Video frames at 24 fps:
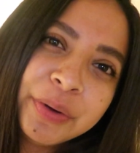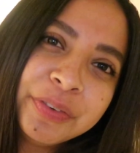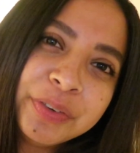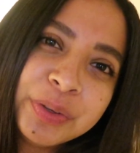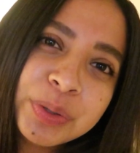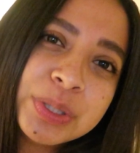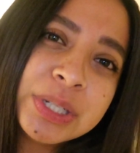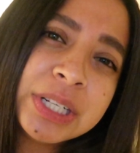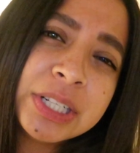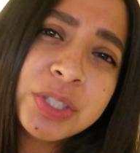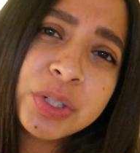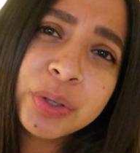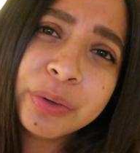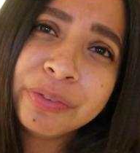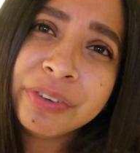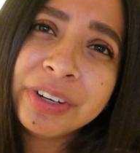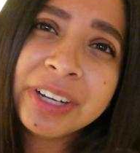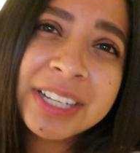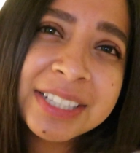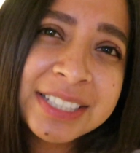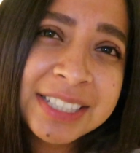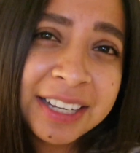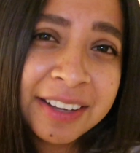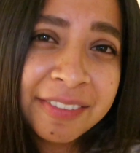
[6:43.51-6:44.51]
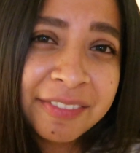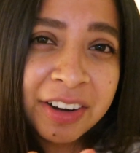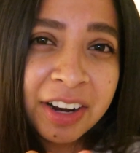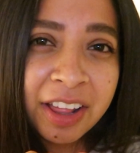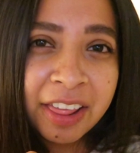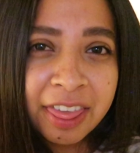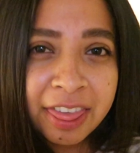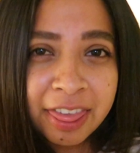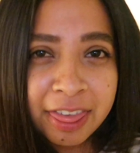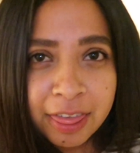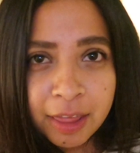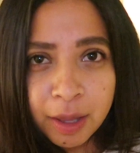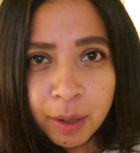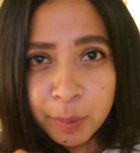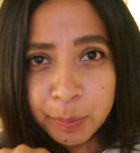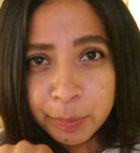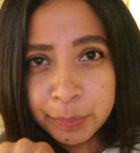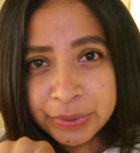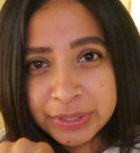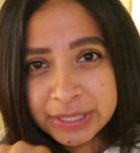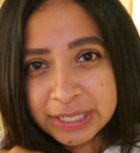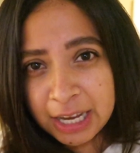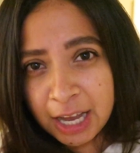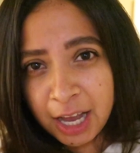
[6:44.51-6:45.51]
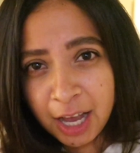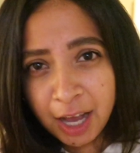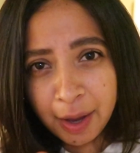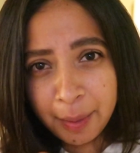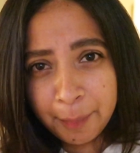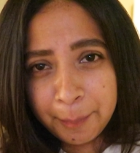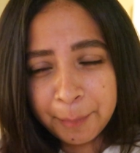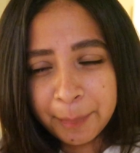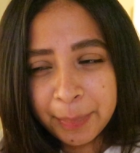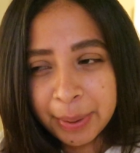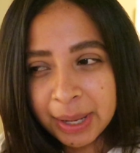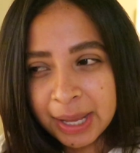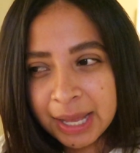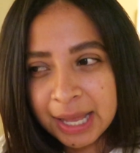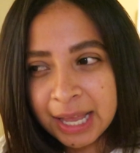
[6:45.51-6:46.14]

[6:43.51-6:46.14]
If you did, don't forget to give it a thumbs up